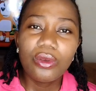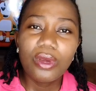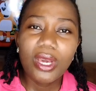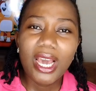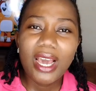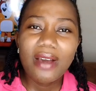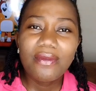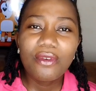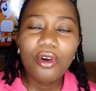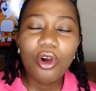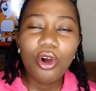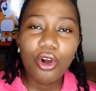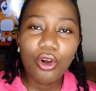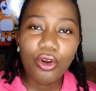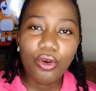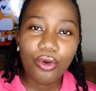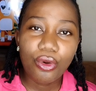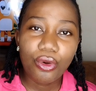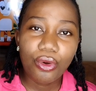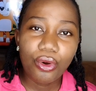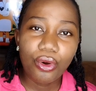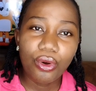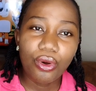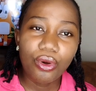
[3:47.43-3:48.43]
We have
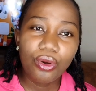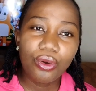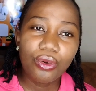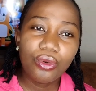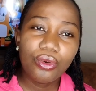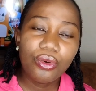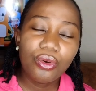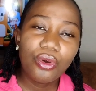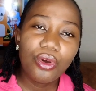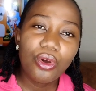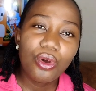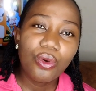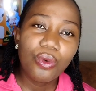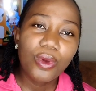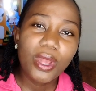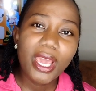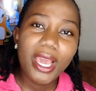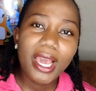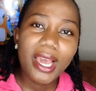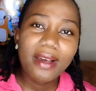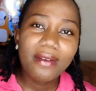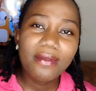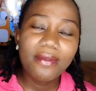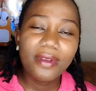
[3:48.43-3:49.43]
okra, we
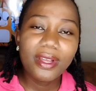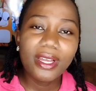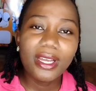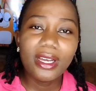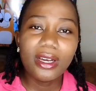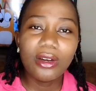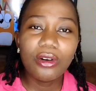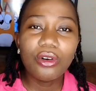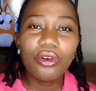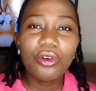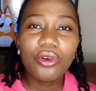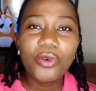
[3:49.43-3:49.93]
have